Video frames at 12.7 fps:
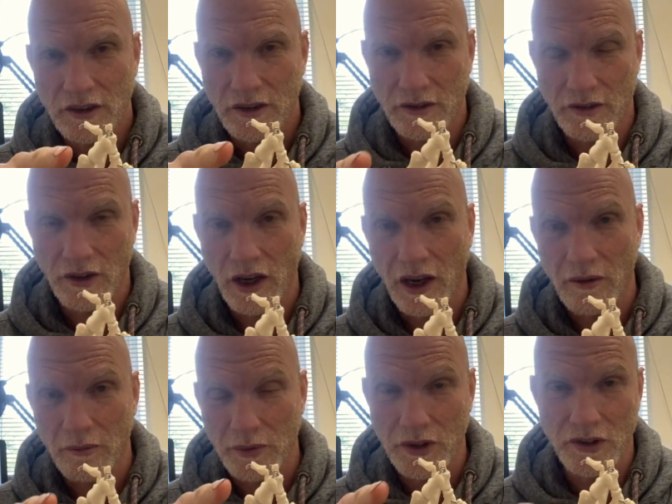
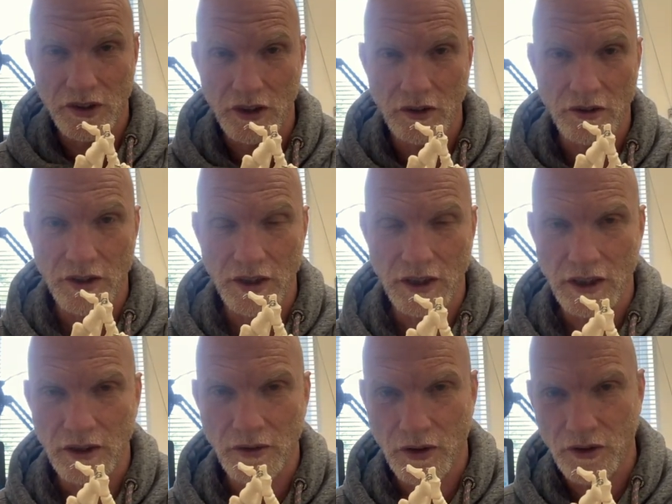lump you see on
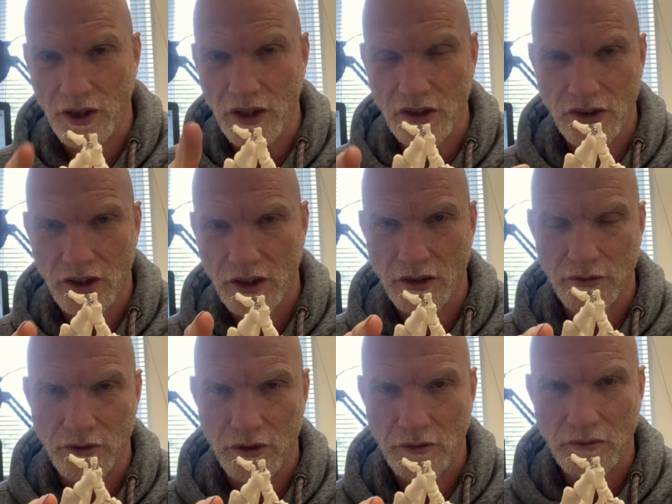the inside of the
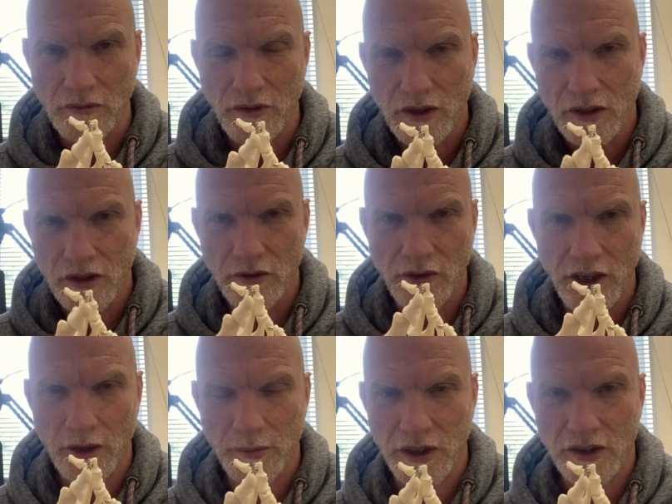foot around
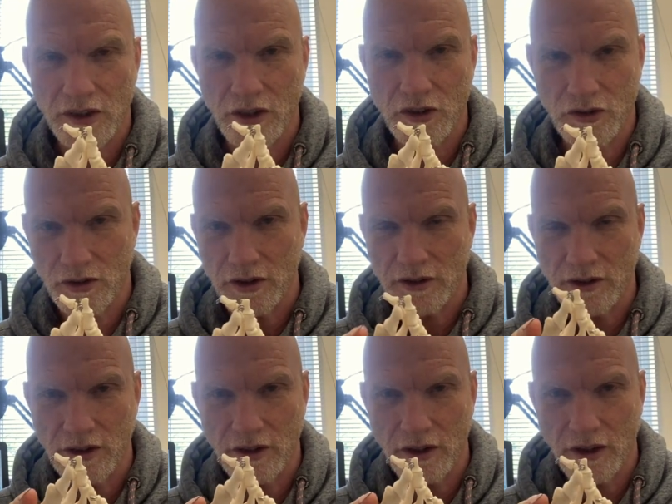the big toe joint,
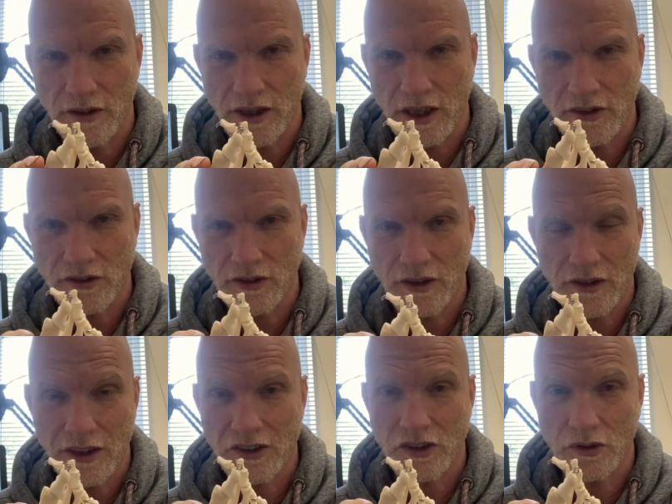and that's
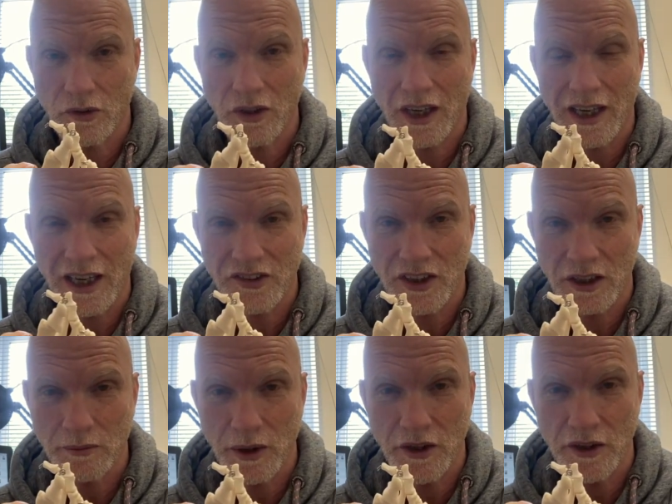a sort of
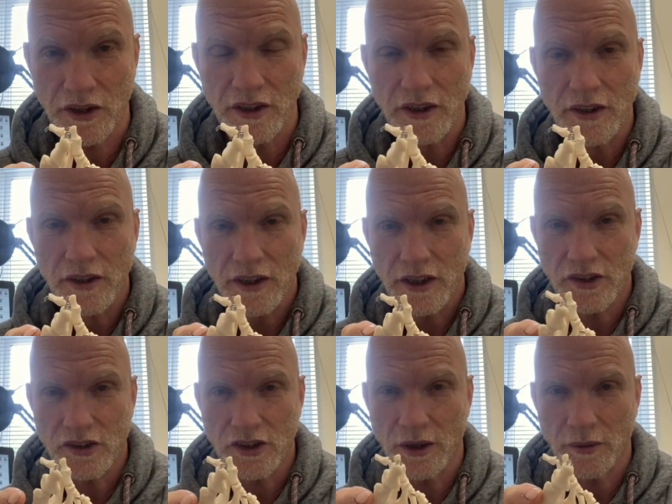classic bunion. And
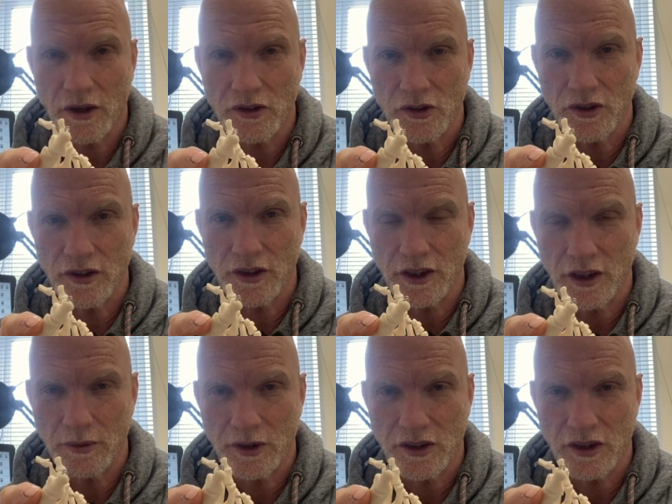as time goes on,
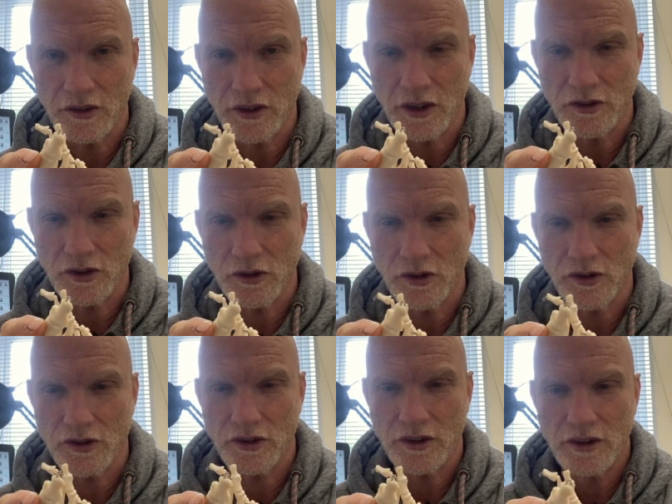the big toe goes across